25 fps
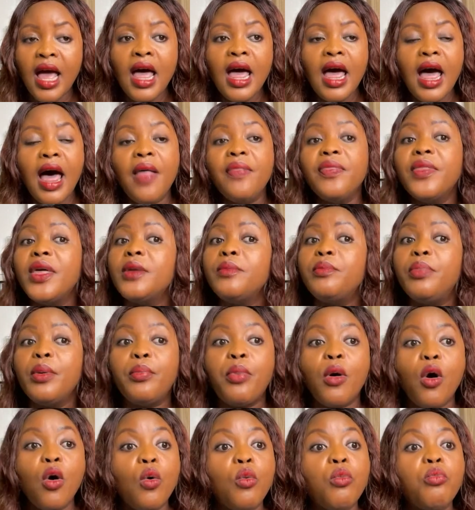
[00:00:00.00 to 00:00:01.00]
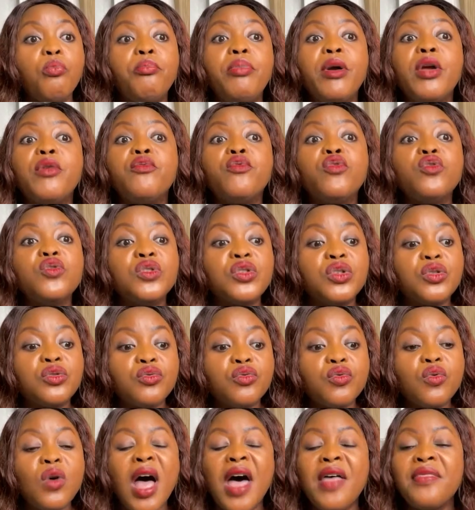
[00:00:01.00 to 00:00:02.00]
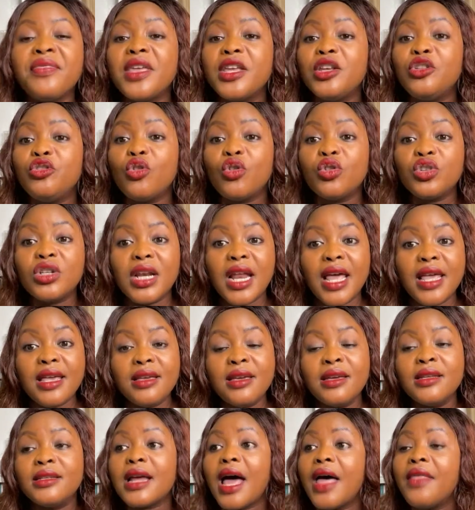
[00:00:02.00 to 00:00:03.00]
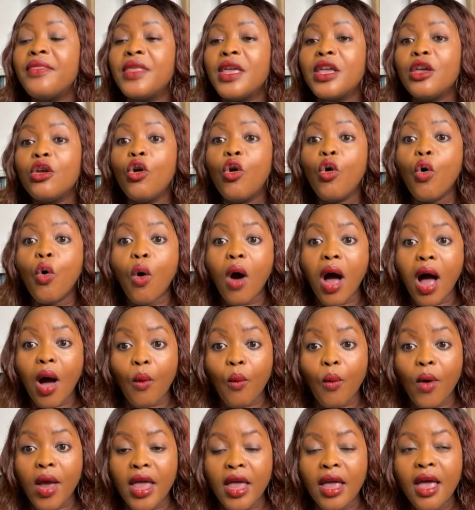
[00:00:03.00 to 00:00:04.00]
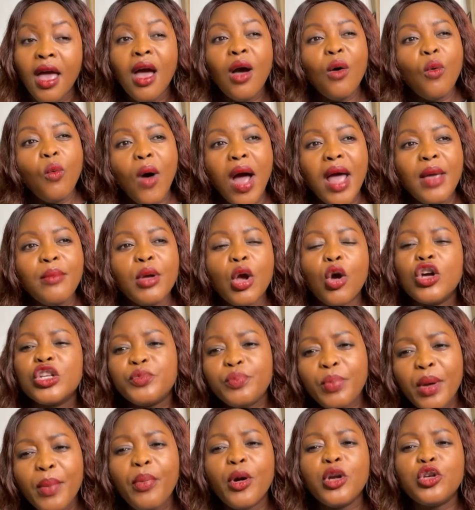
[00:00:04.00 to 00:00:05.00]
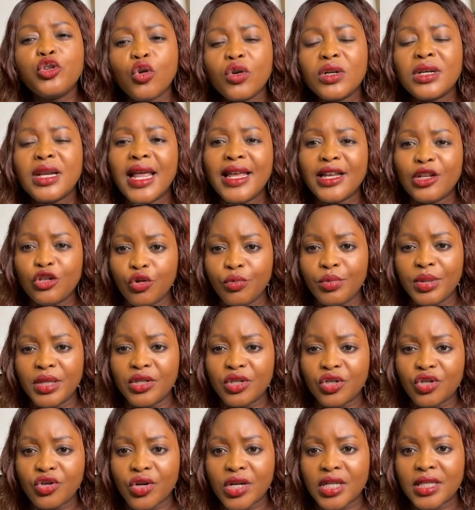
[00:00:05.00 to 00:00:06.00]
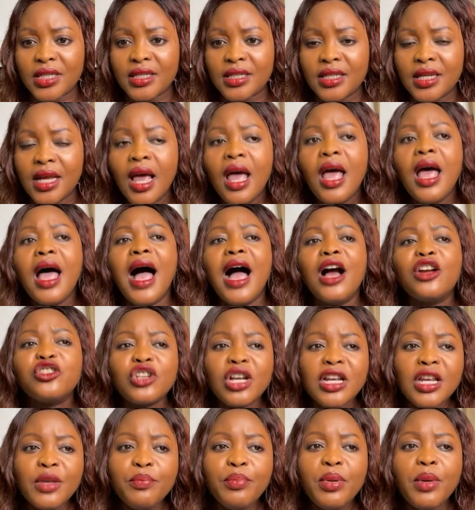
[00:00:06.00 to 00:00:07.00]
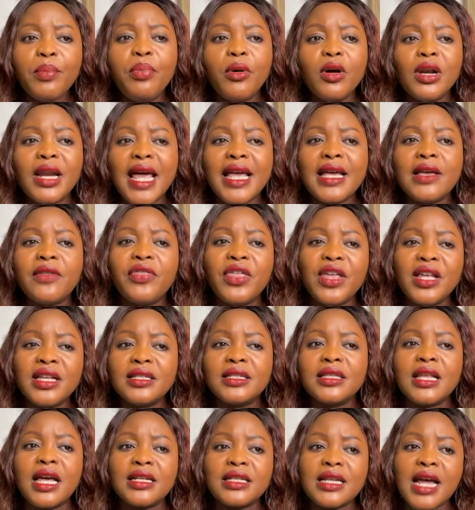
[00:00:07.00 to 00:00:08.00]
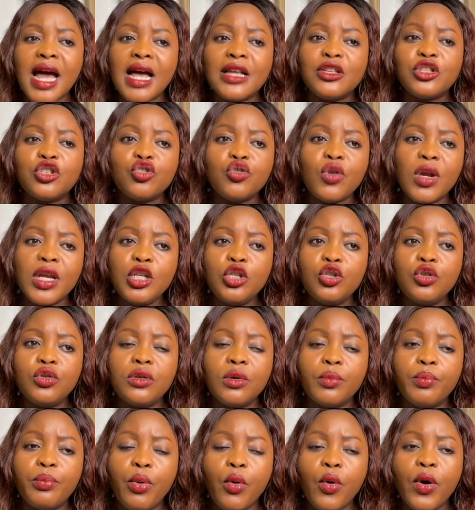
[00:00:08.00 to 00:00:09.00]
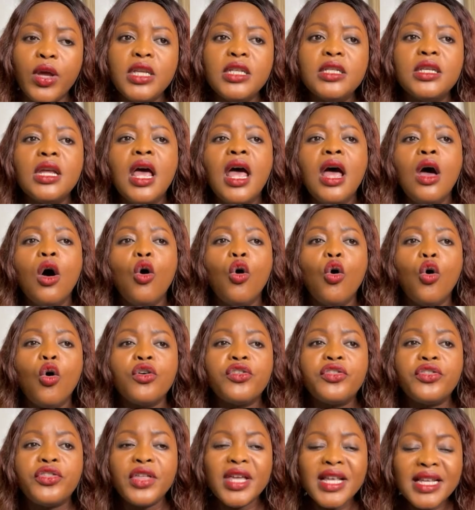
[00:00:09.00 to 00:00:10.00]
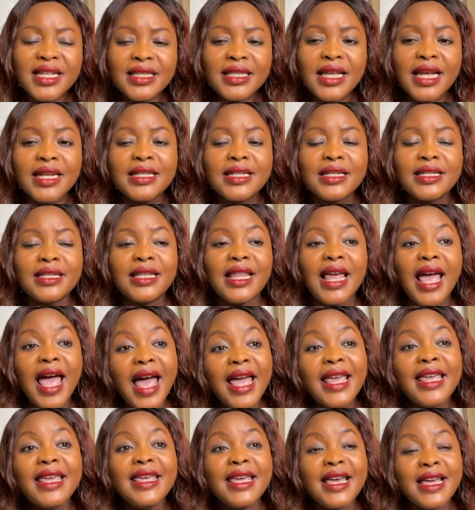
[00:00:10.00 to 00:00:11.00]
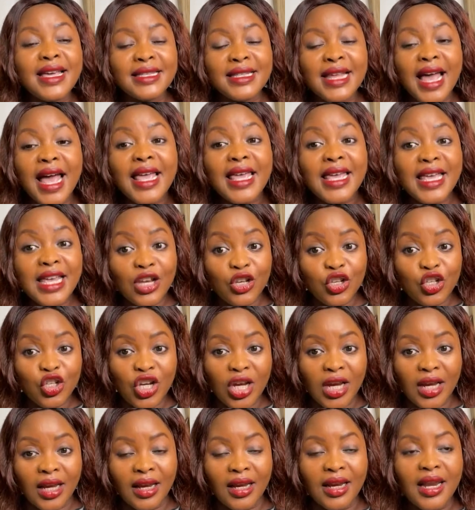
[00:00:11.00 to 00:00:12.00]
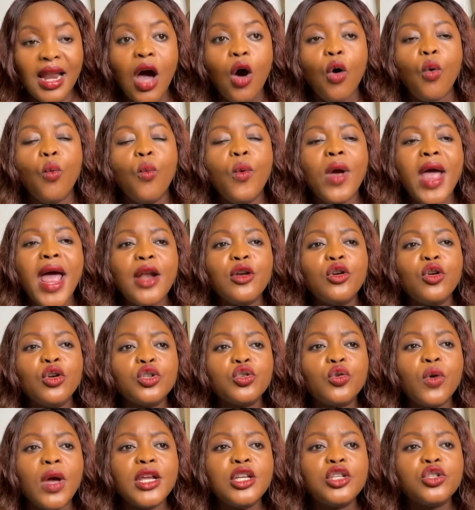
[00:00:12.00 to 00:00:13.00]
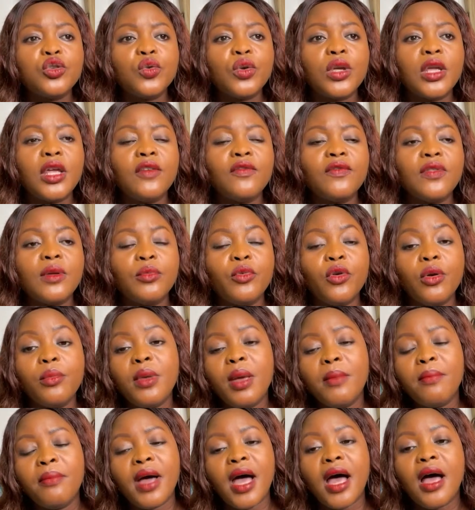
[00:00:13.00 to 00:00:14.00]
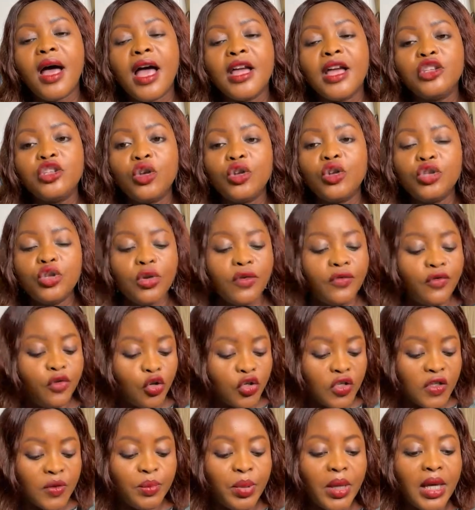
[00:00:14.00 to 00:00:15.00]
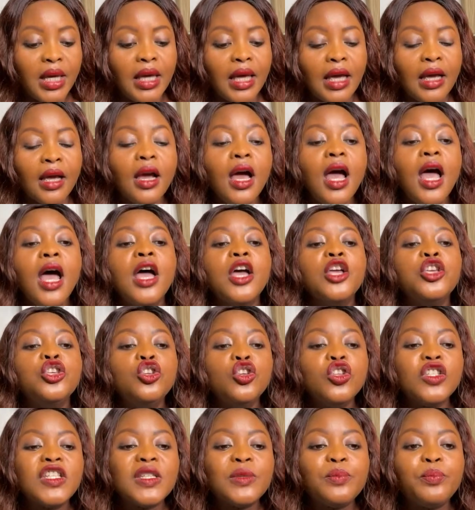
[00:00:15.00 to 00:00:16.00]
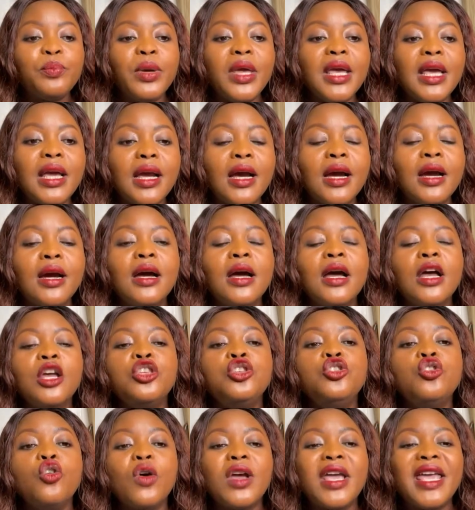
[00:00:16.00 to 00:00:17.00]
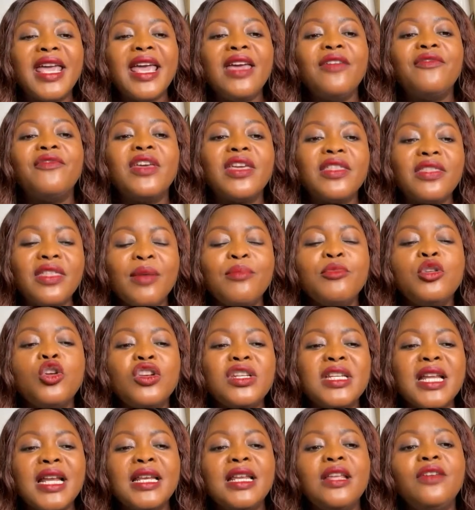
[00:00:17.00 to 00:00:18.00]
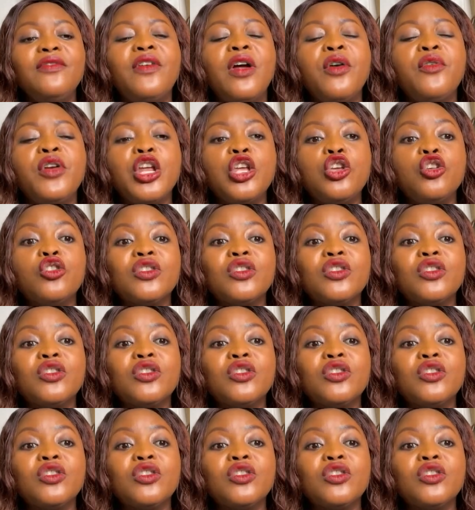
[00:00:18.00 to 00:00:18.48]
And then people peruse through and they don't like it and they go away. Why? Because people don't like to be stressed. Actually, people like things that are straight to the point, or things that their ears are itching. Now, we are not going to give them, remember, I told you, if you're speaking, you speak, you're giving them, you're delivering,